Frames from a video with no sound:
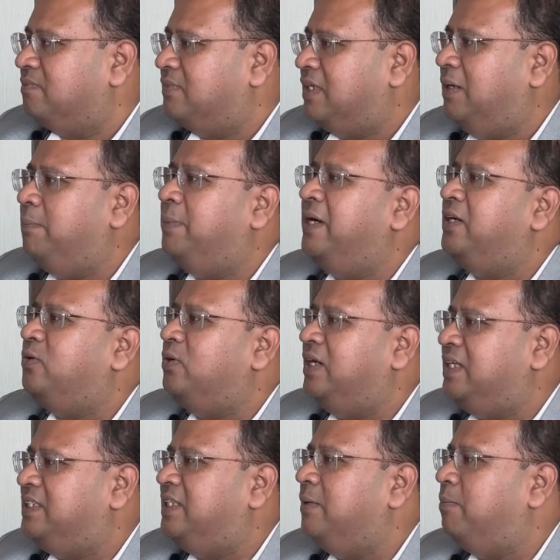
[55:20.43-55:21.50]
Compared to,
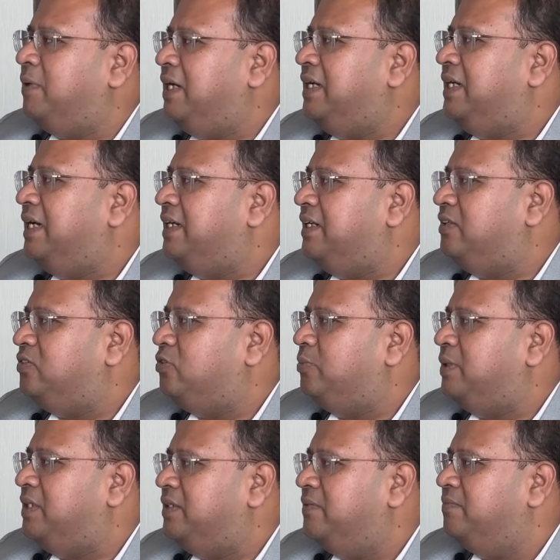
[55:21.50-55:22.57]
let's say, a plain debt
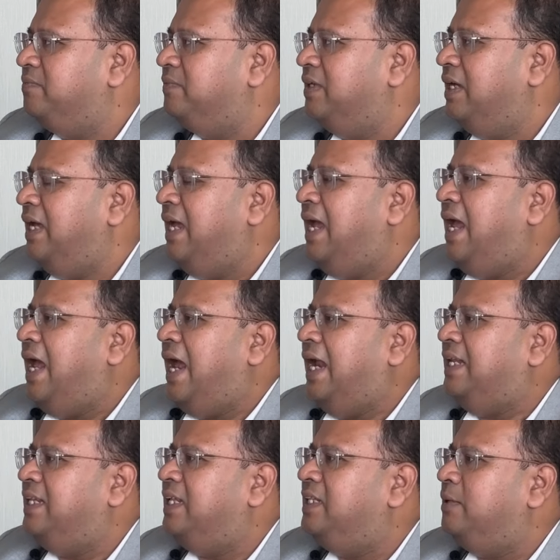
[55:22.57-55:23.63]
instrument.
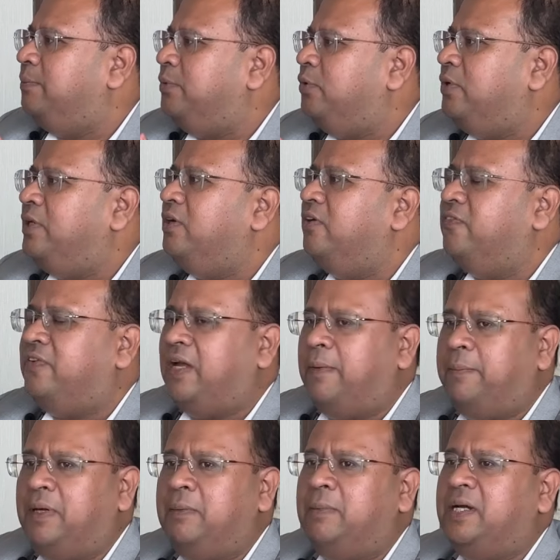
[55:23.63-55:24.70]
And then the beauty of
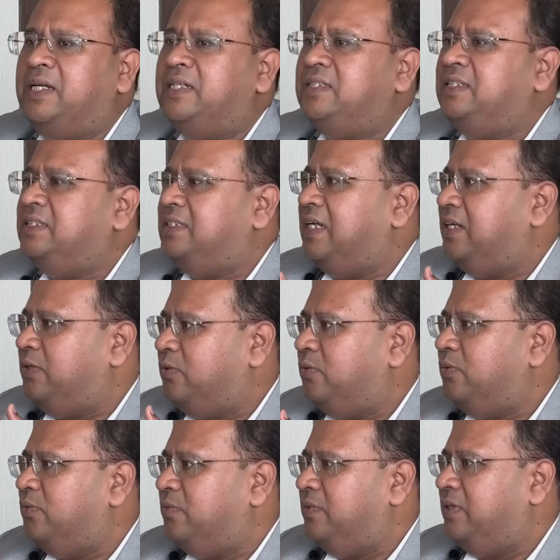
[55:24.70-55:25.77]
capital markets is that,
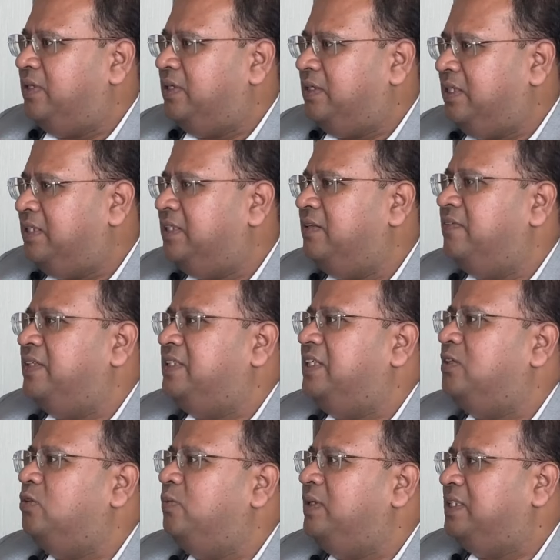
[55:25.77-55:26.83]
these
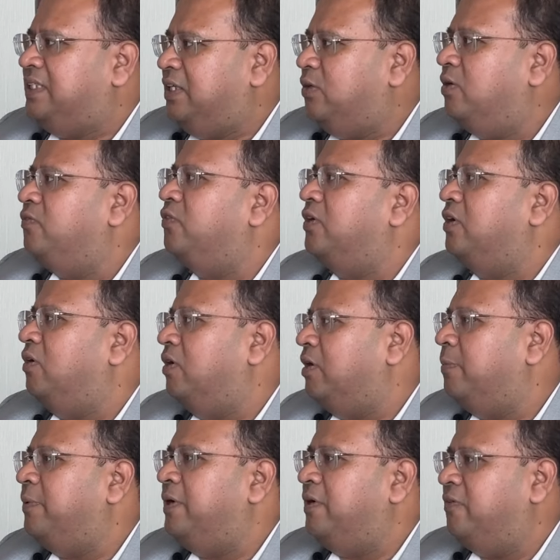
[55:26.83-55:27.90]
investors who will stay on for a
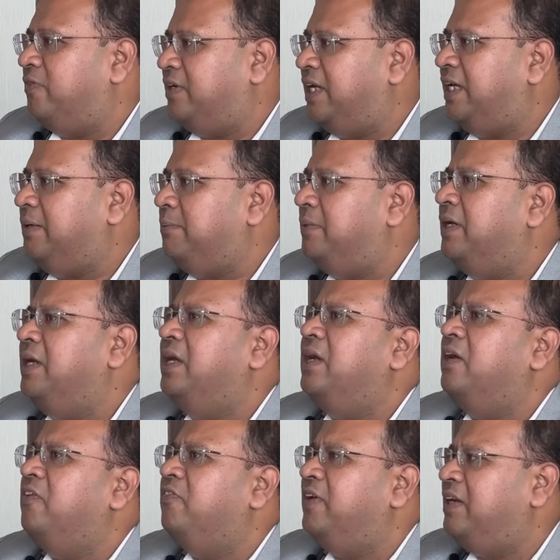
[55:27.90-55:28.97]
longer period of time,
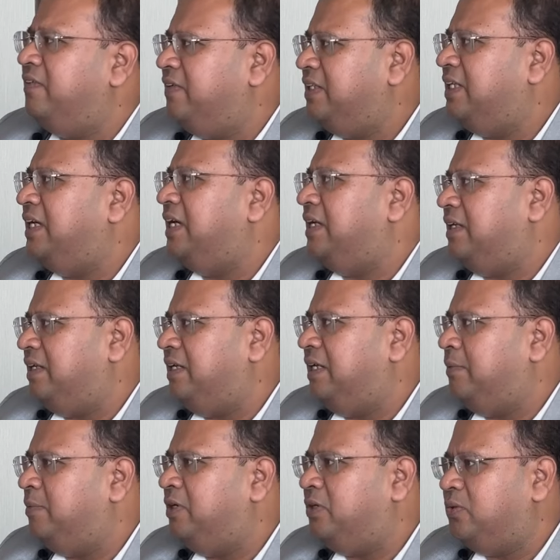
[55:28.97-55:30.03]
whenever they are
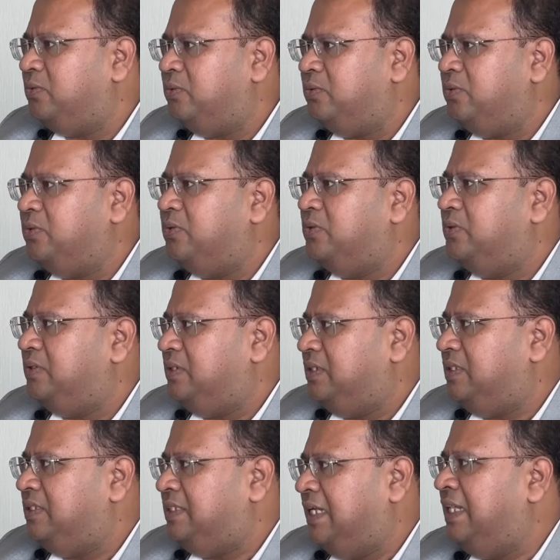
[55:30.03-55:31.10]
able to
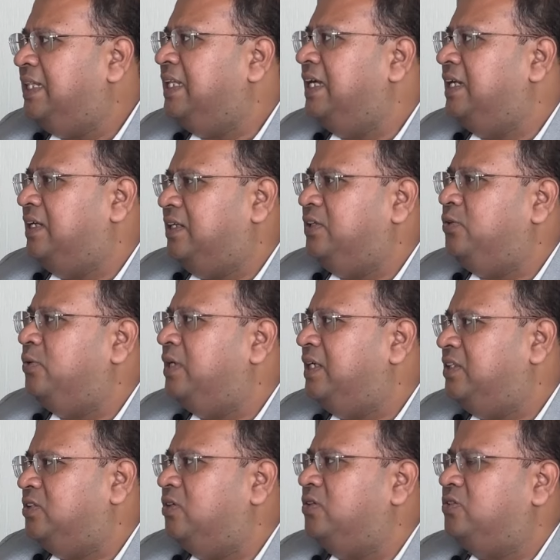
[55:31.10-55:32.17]
sell their
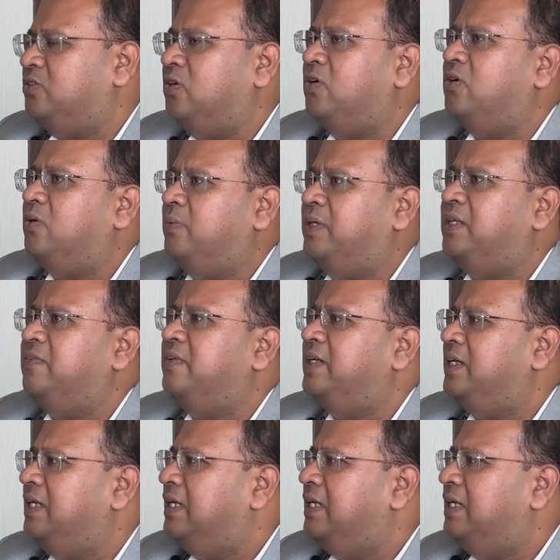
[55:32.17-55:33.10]
units or stock or whatever,